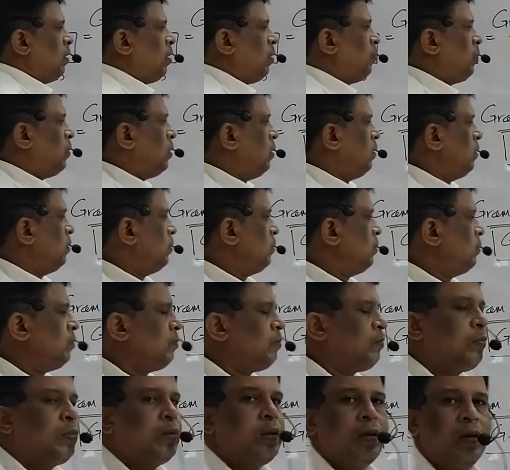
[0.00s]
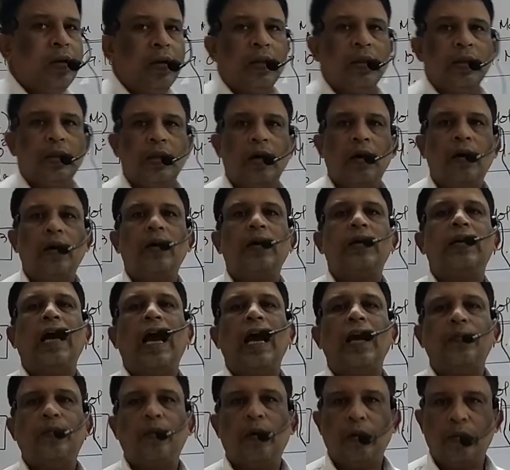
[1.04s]
upon the
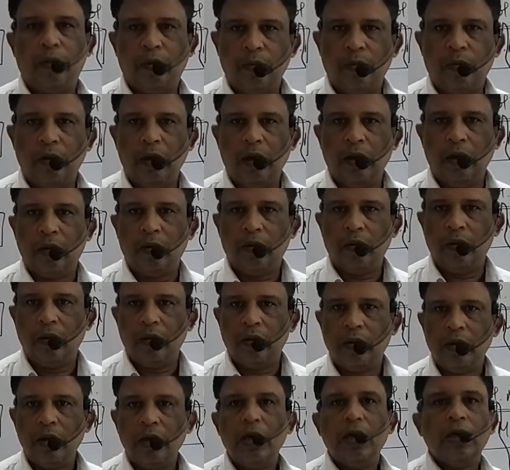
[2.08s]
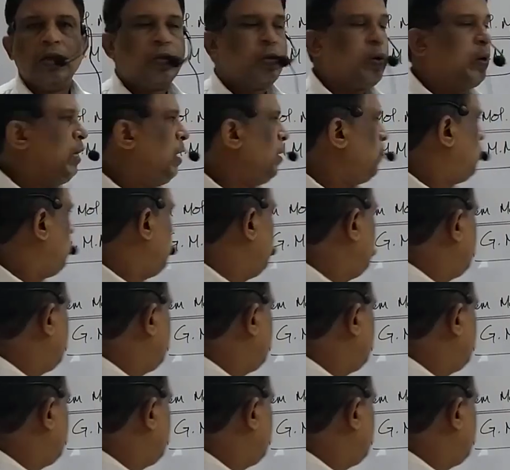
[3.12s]
type of molecule. So if we